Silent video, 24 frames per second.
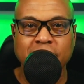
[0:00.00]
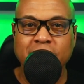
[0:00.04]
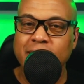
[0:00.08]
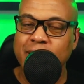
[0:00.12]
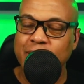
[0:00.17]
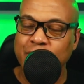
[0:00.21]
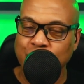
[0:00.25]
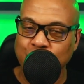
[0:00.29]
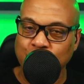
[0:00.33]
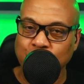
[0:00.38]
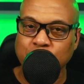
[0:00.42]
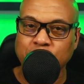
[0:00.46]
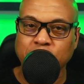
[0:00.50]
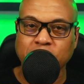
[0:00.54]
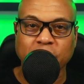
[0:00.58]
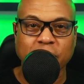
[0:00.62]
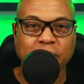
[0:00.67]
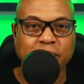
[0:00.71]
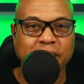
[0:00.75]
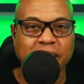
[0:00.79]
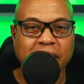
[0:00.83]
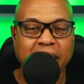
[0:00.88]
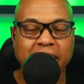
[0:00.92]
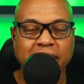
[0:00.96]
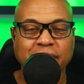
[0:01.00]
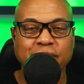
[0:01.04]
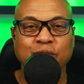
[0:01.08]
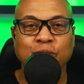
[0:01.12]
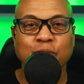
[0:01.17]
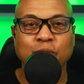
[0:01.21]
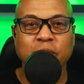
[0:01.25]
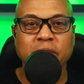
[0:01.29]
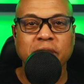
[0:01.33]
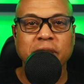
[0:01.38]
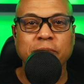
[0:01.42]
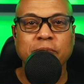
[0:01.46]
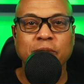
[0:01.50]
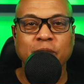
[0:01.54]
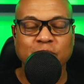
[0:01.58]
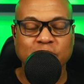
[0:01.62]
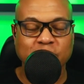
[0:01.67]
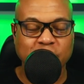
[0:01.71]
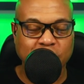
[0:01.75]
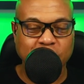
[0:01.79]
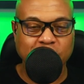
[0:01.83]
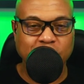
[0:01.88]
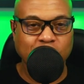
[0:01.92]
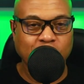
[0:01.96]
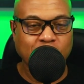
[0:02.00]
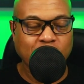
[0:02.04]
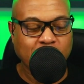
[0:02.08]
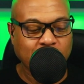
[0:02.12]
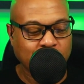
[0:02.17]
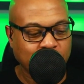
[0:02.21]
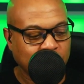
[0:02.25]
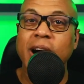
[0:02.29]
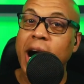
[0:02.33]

you'll get that 20% off.